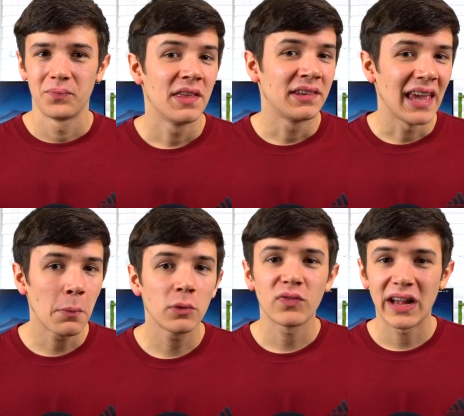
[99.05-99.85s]
The
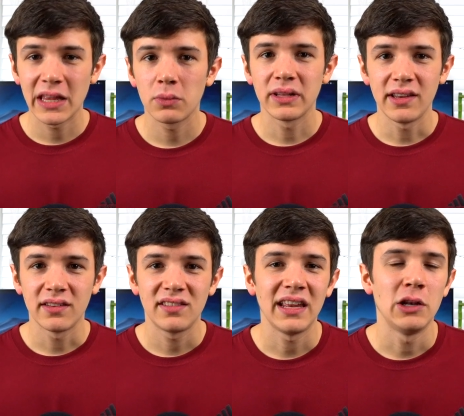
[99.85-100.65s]
game was finally
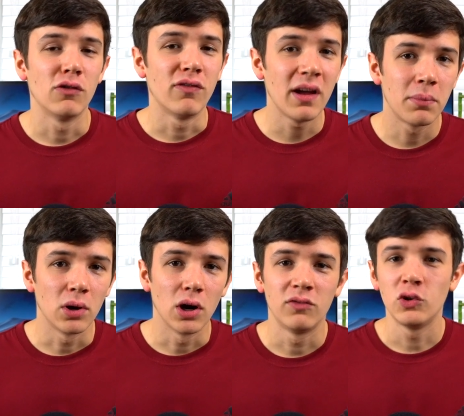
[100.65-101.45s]
released in
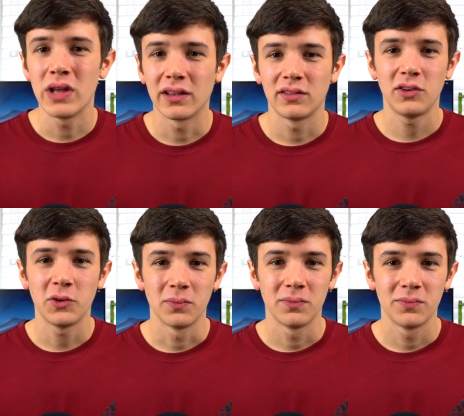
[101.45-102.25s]
November of 2002.